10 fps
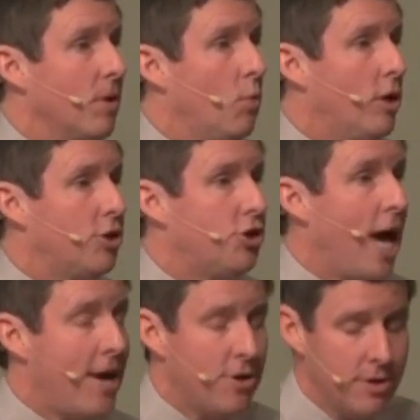What
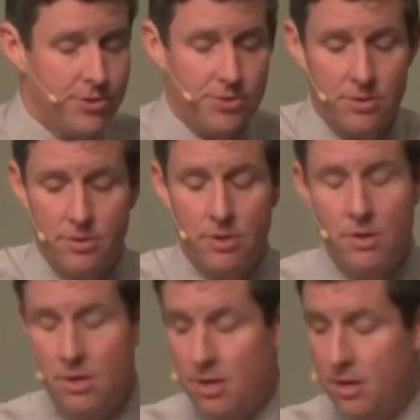shatters
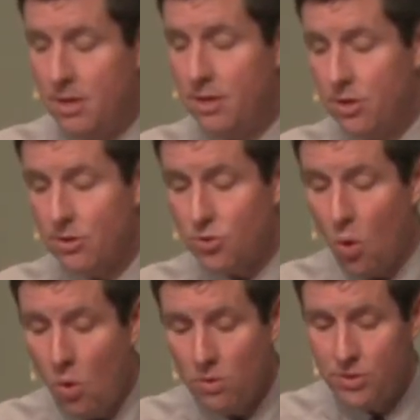your
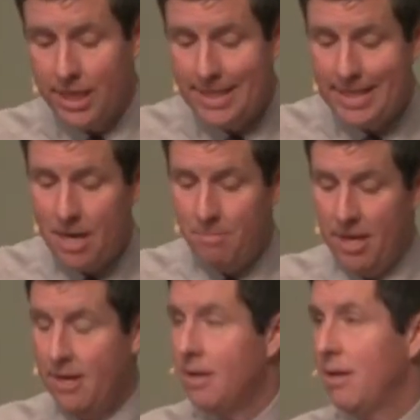soul's contentment?